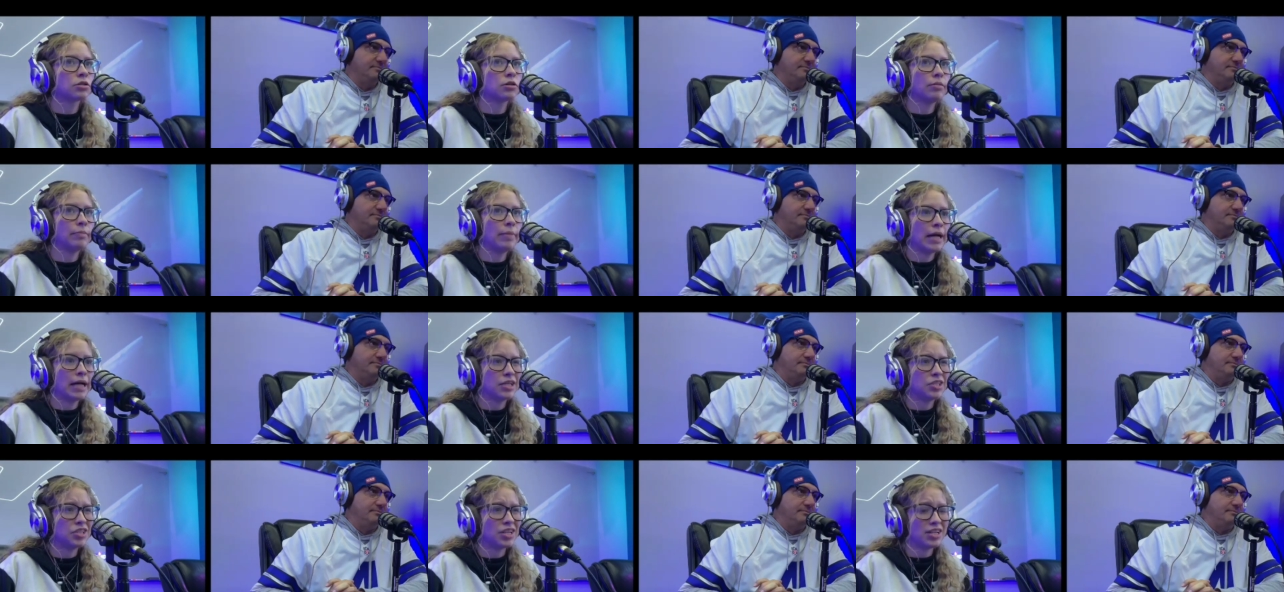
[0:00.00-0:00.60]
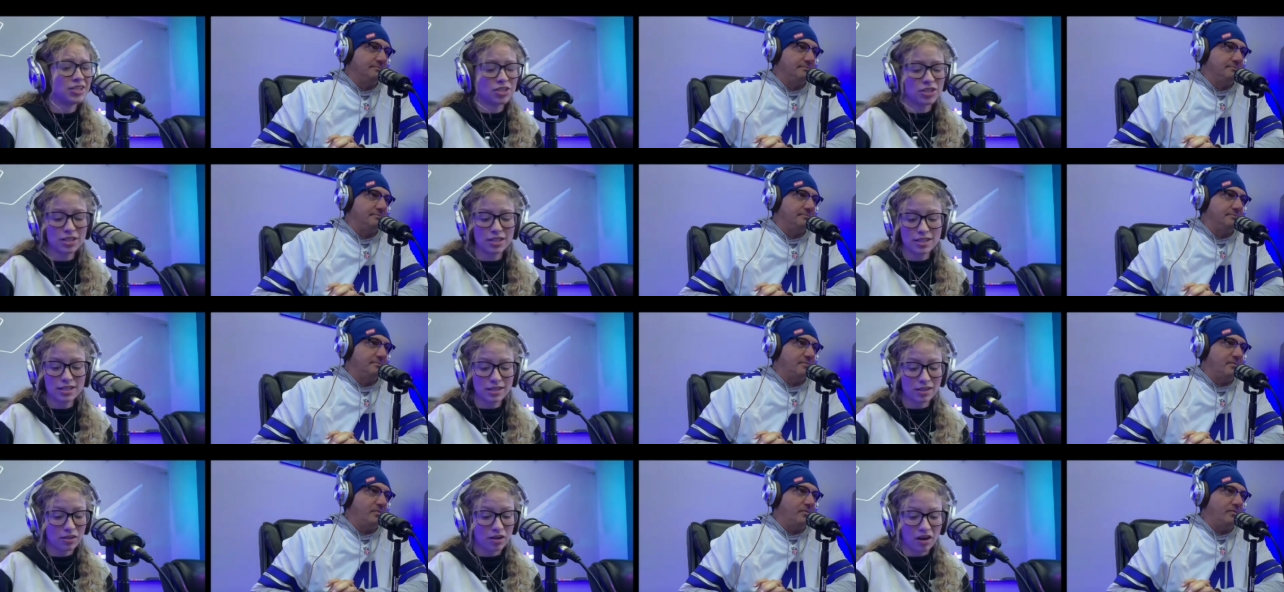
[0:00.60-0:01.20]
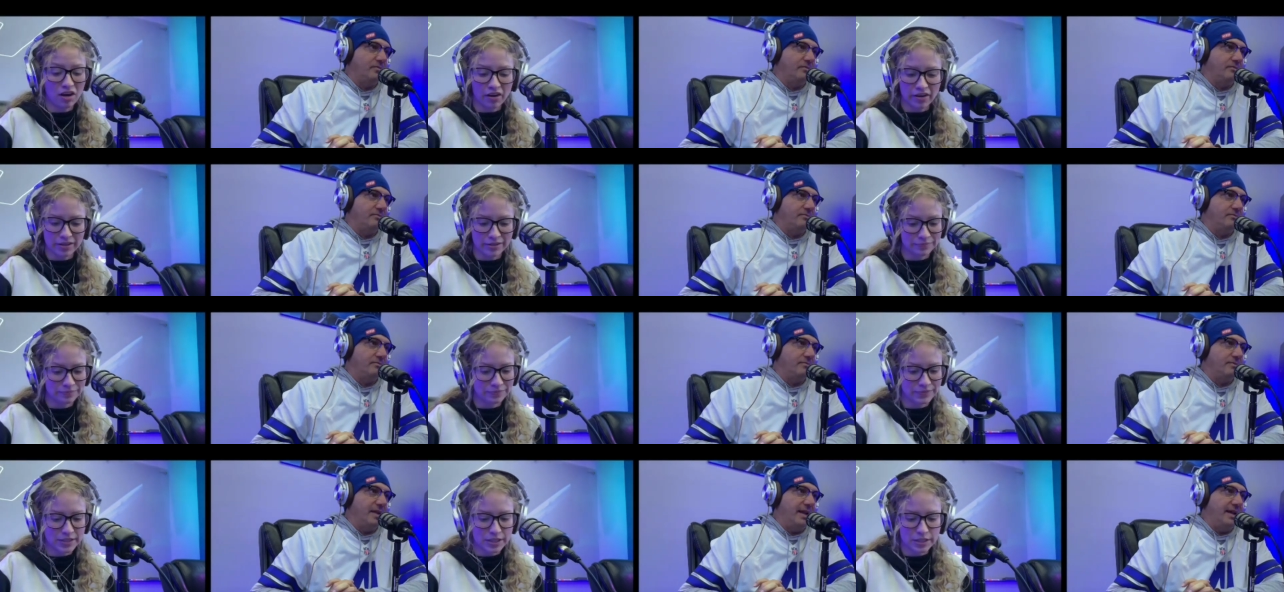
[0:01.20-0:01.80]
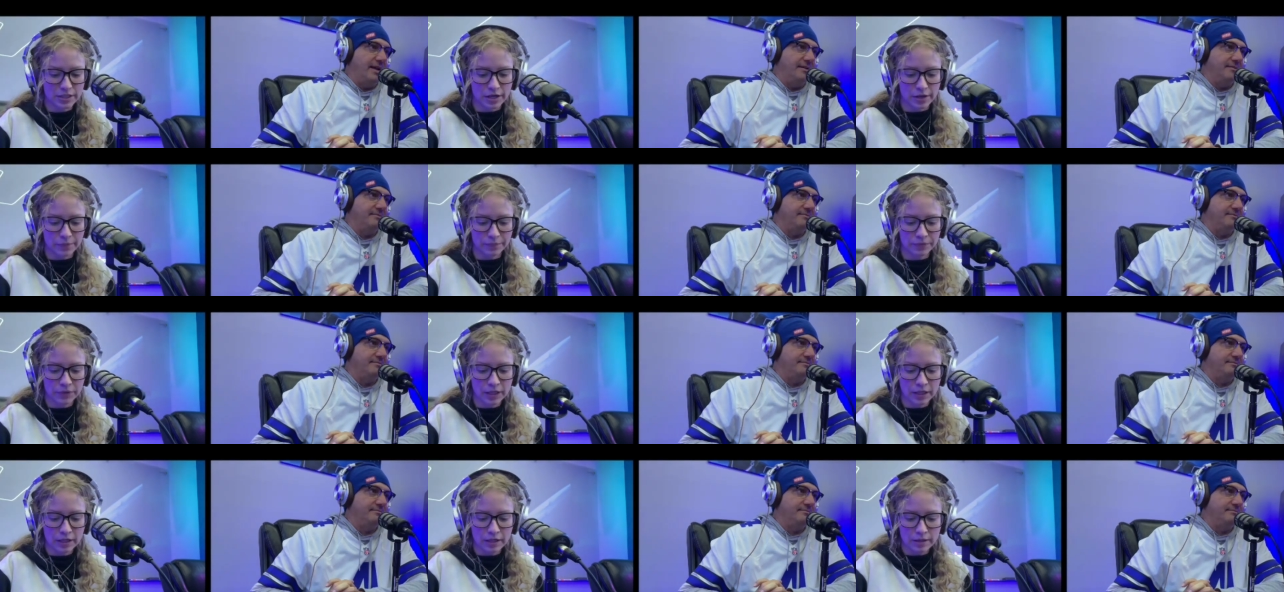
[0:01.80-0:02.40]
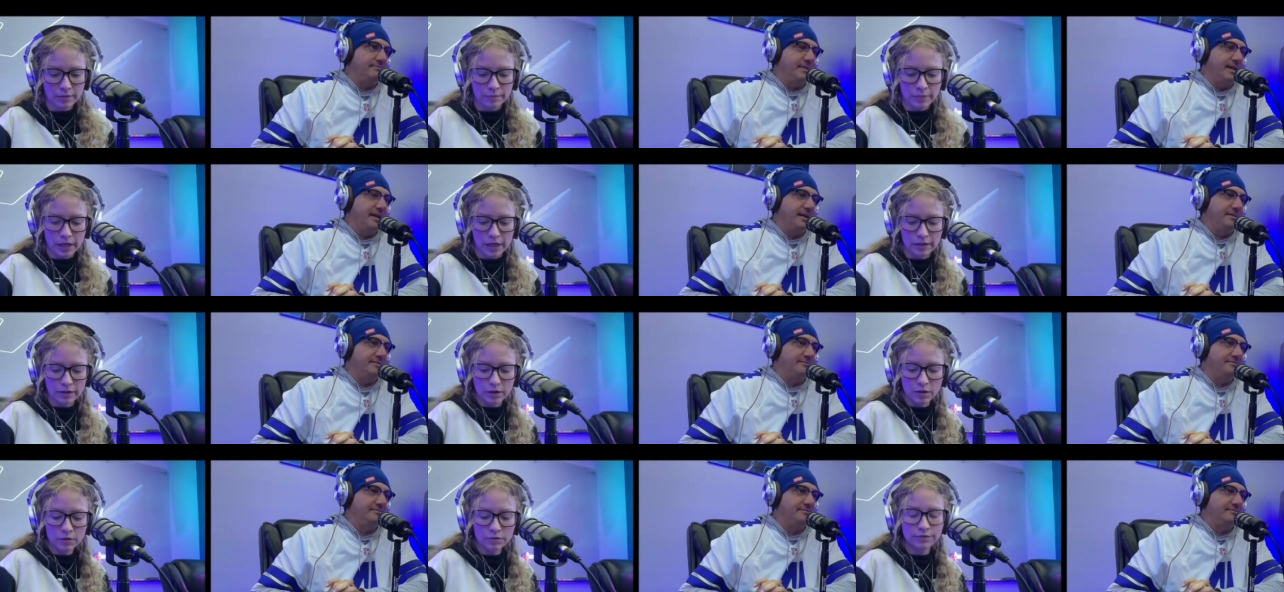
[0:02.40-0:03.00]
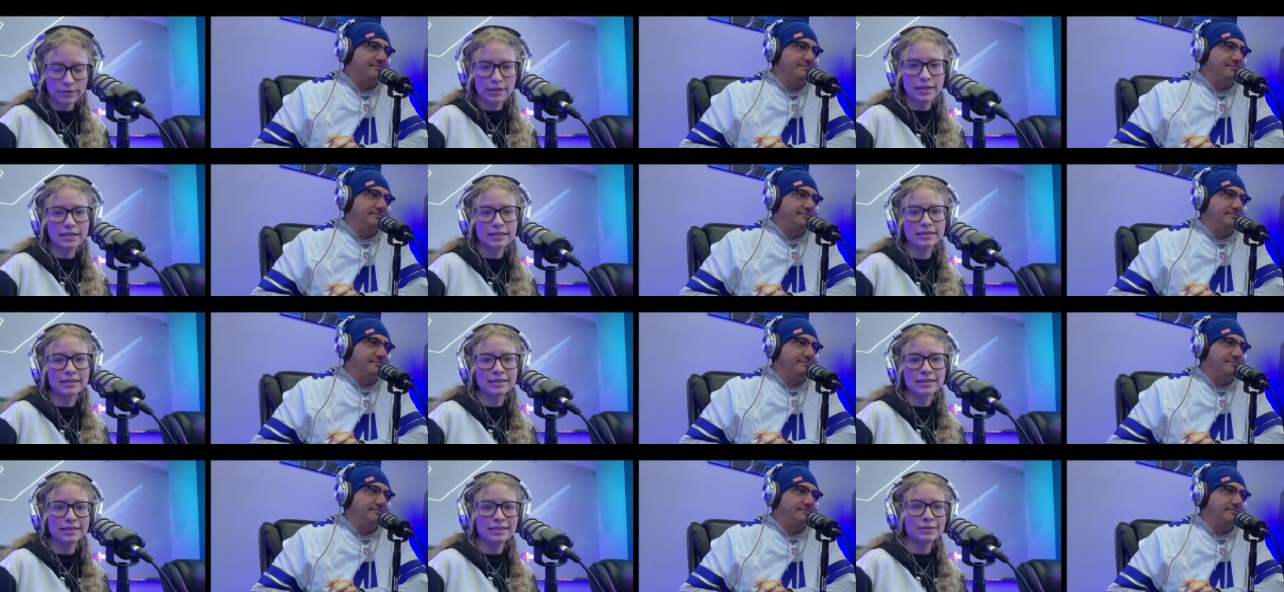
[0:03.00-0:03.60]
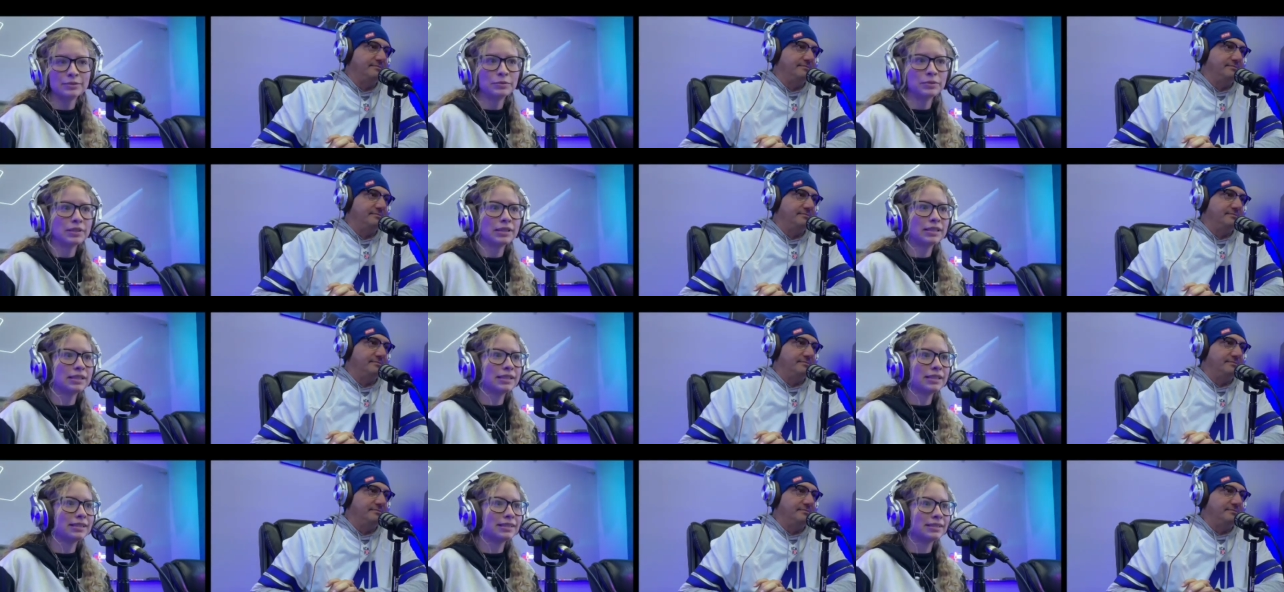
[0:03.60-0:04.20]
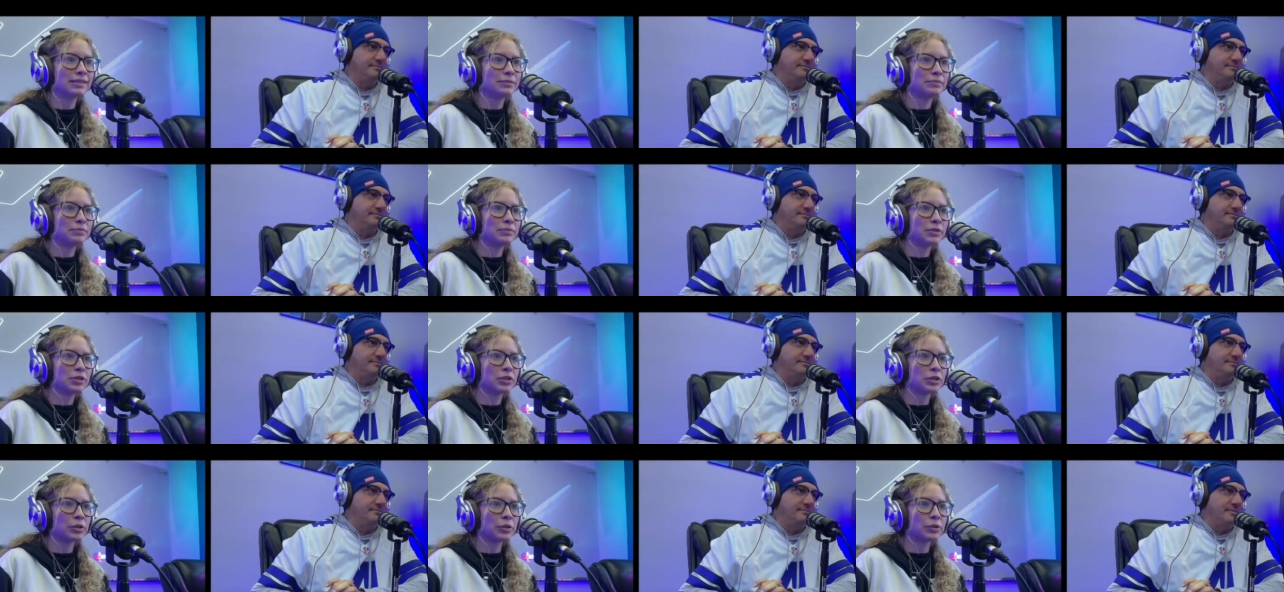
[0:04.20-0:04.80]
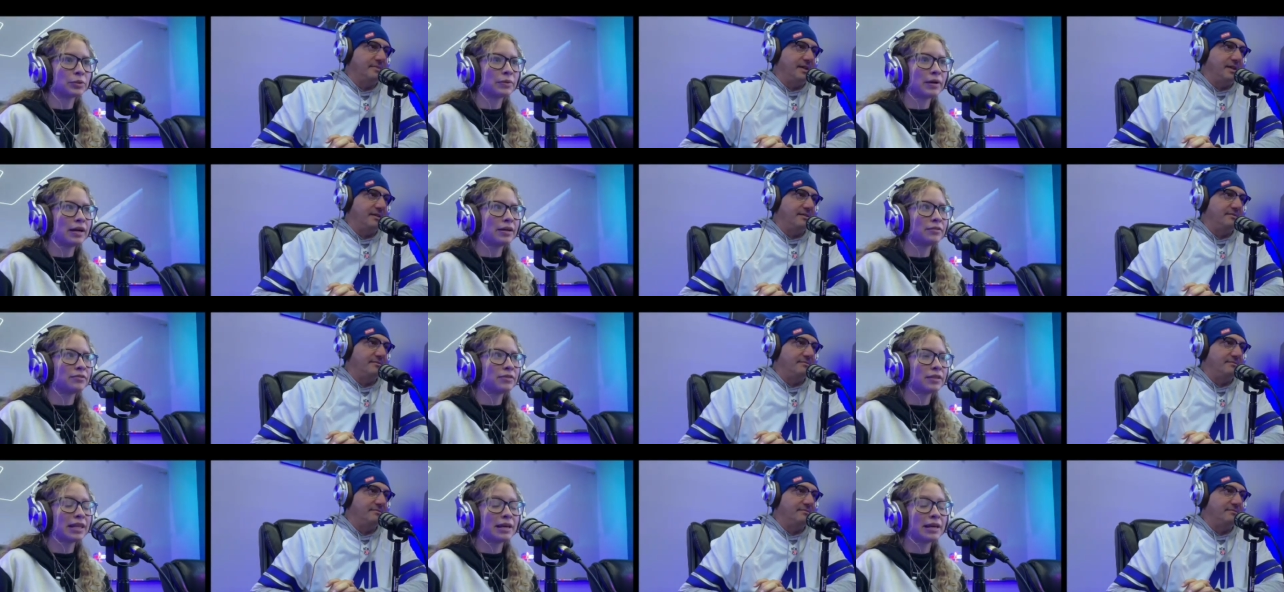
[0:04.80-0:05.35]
Speaker 1: or a bad change, it's still hard. Yeah. So, but yeah. hopefully we'll see some turnaround for